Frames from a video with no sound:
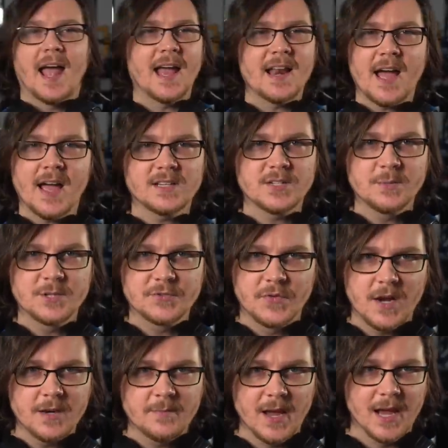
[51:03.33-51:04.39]
And I had so much
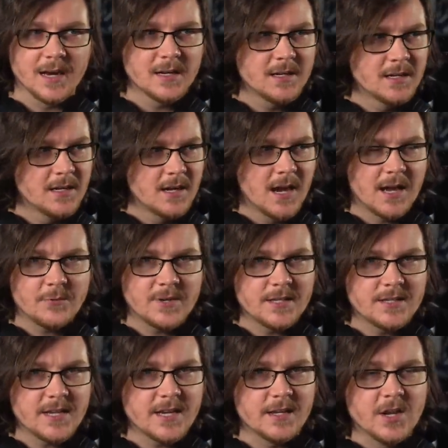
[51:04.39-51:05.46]
fun, man. I
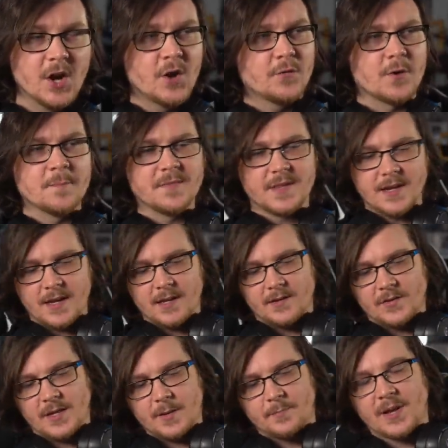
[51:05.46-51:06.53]
really did. From the
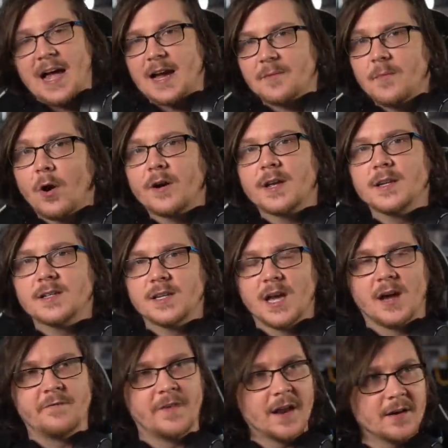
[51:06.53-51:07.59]
black market
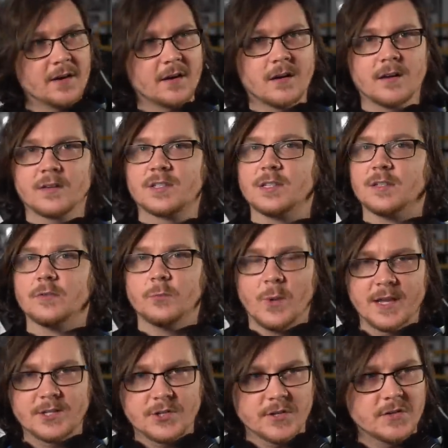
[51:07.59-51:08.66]
vendor to the
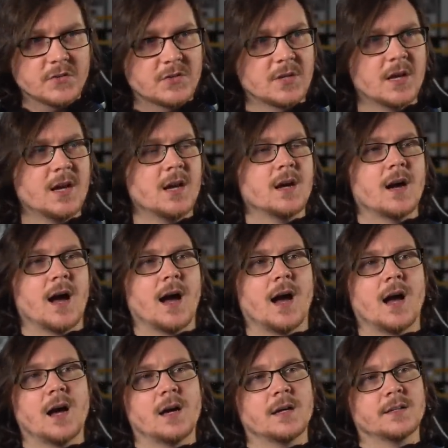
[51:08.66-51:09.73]
witches
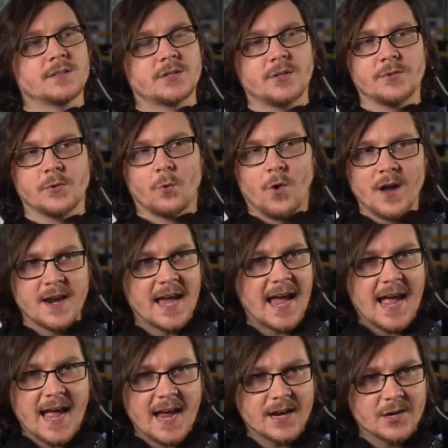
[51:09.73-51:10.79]
to the one
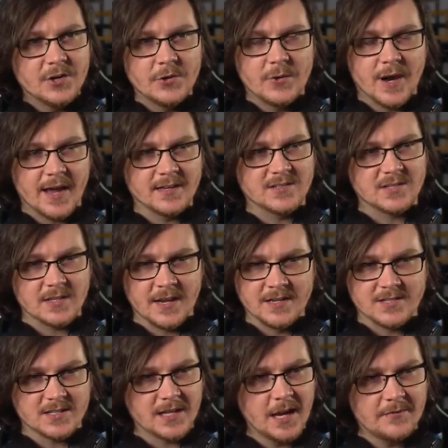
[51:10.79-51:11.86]
hag who had
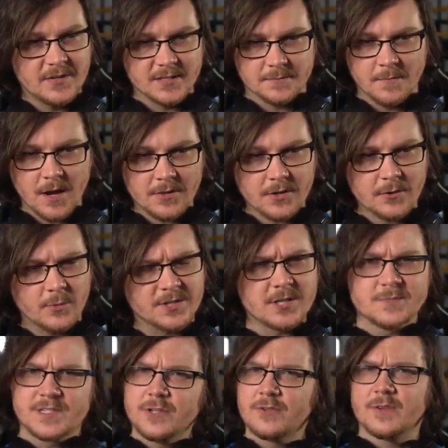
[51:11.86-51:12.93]
enslaved his mother, which
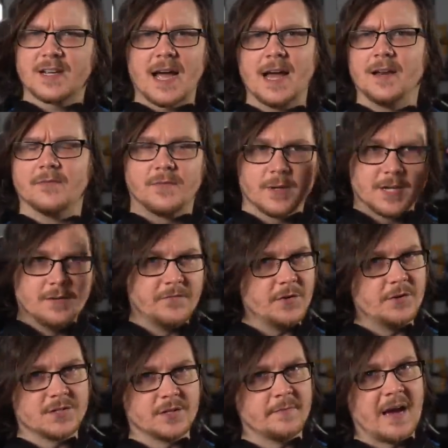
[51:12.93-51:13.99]
I'm still kind of
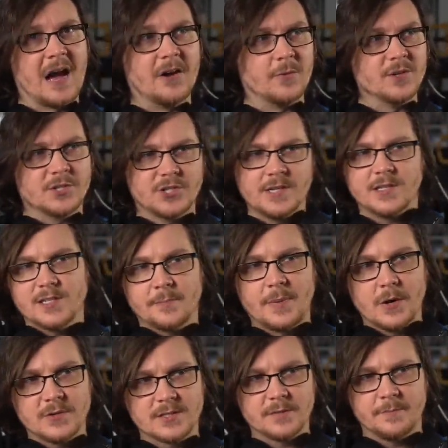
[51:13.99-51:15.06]
confused about. Was she
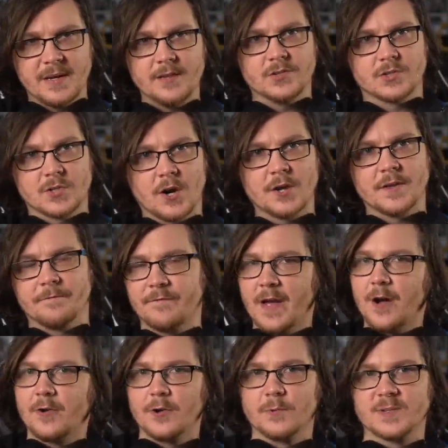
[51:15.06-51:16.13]
supposed to be the star that
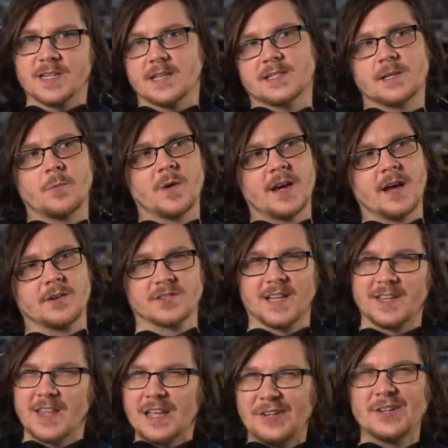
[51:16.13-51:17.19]
fell or was that someone else?
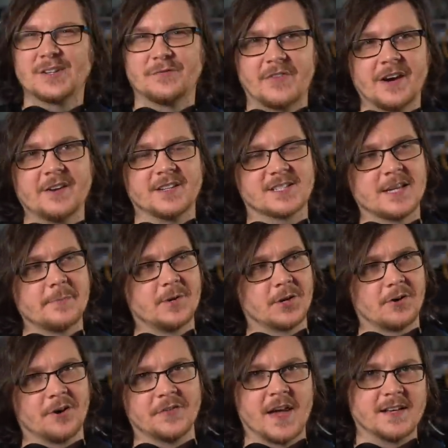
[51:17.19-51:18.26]
Like they looked very
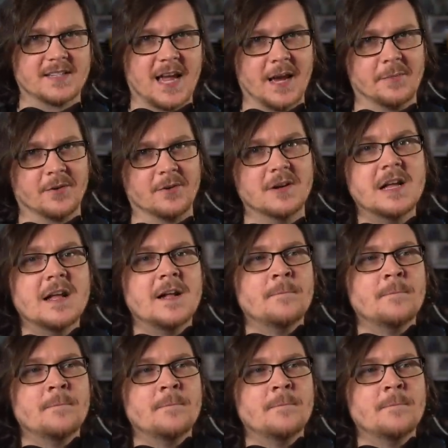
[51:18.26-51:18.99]
similar on that table.